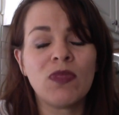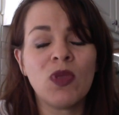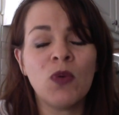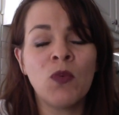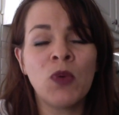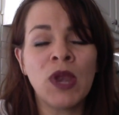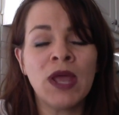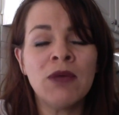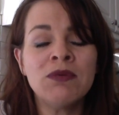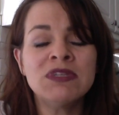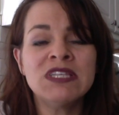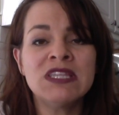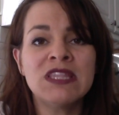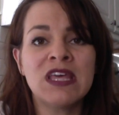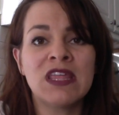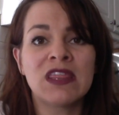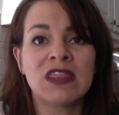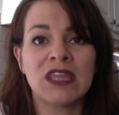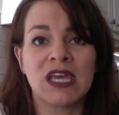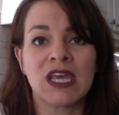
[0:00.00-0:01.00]
I was in the
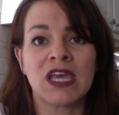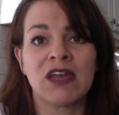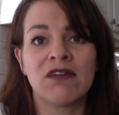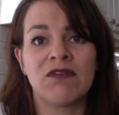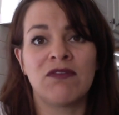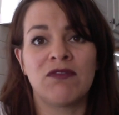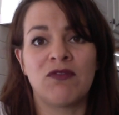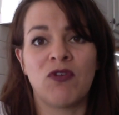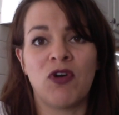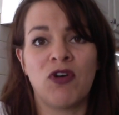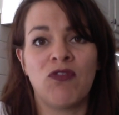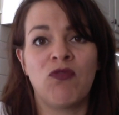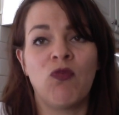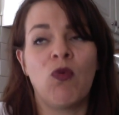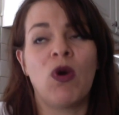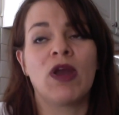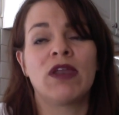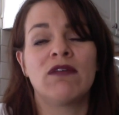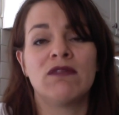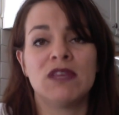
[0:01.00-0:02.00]
thick of
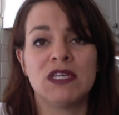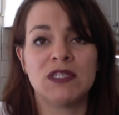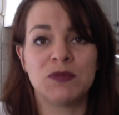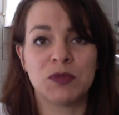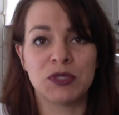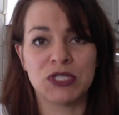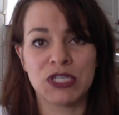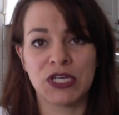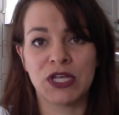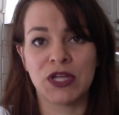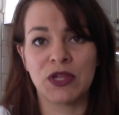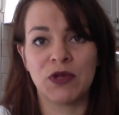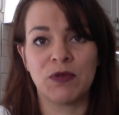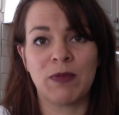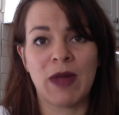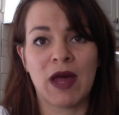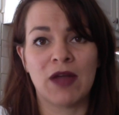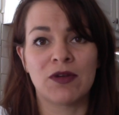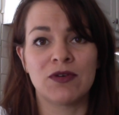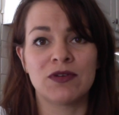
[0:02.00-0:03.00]
one of these particular
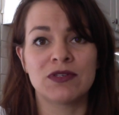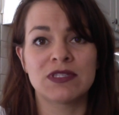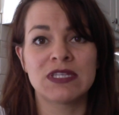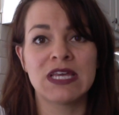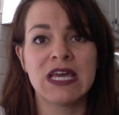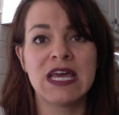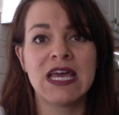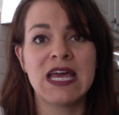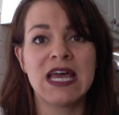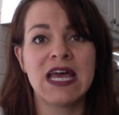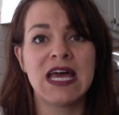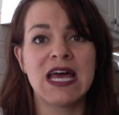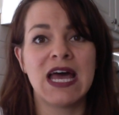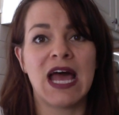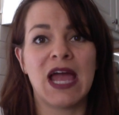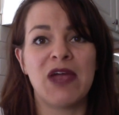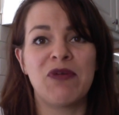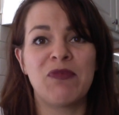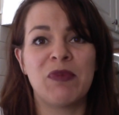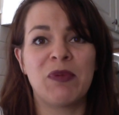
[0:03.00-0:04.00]
battles,
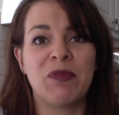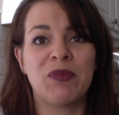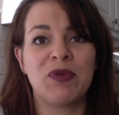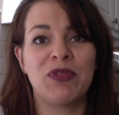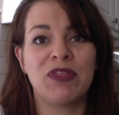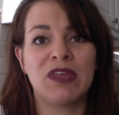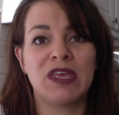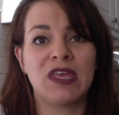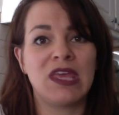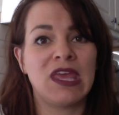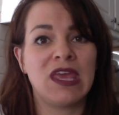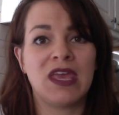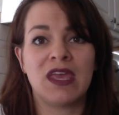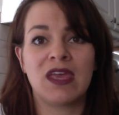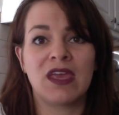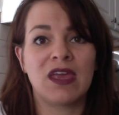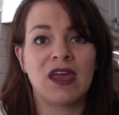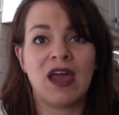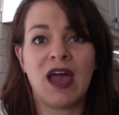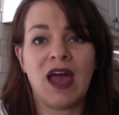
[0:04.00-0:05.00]
I remember
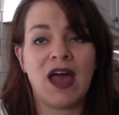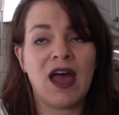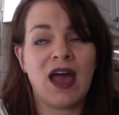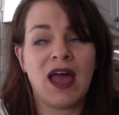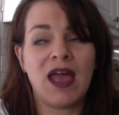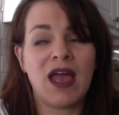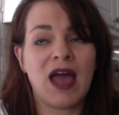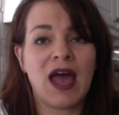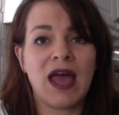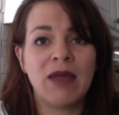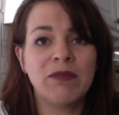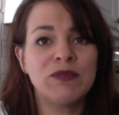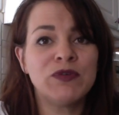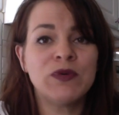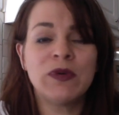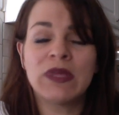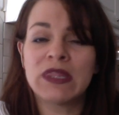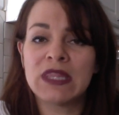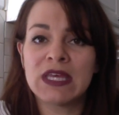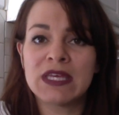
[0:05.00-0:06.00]
thinking, I'm
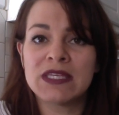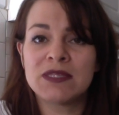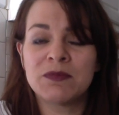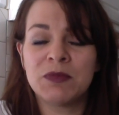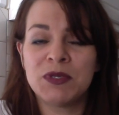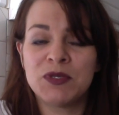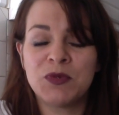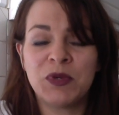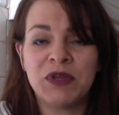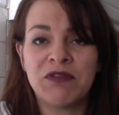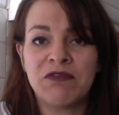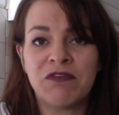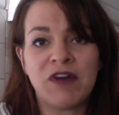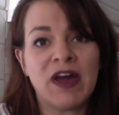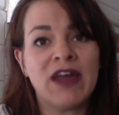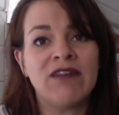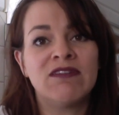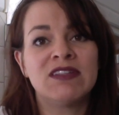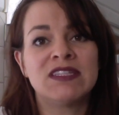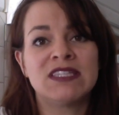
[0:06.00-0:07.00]
doing this between
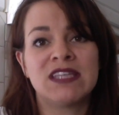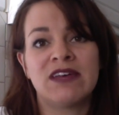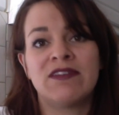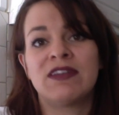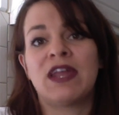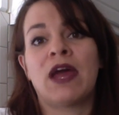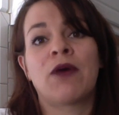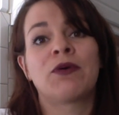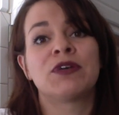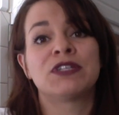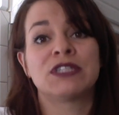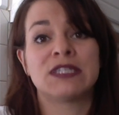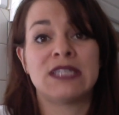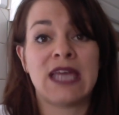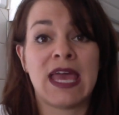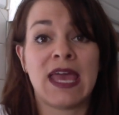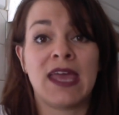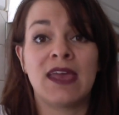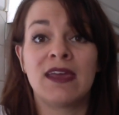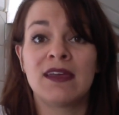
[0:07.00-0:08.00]
5 and 7 hours a
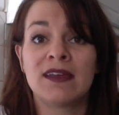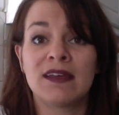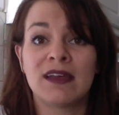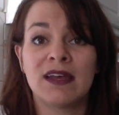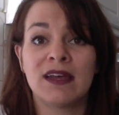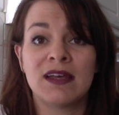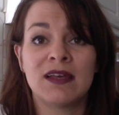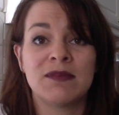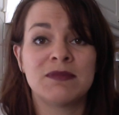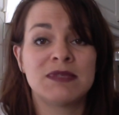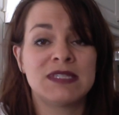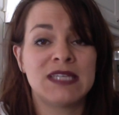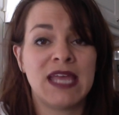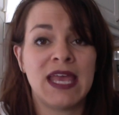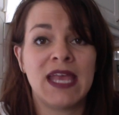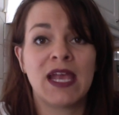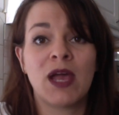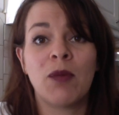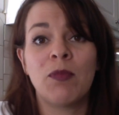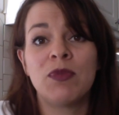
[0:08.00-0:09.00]
day.
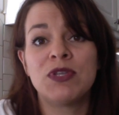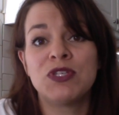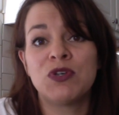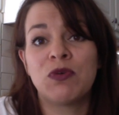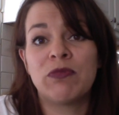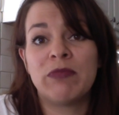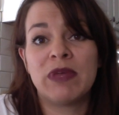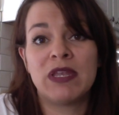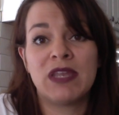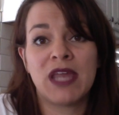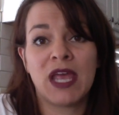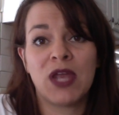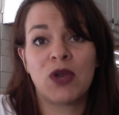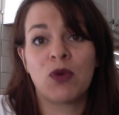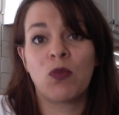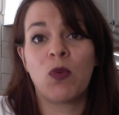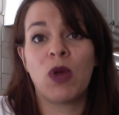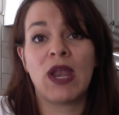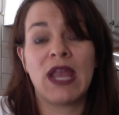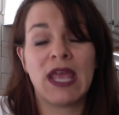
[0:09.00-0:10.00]
Staying up until midnight or
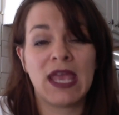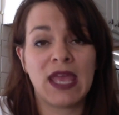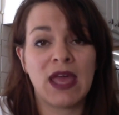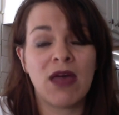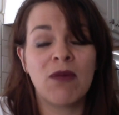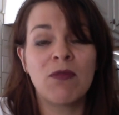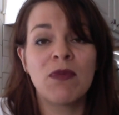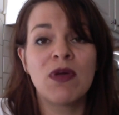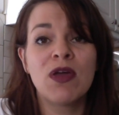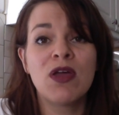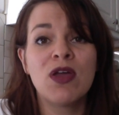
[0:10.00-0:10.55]
1 a.m.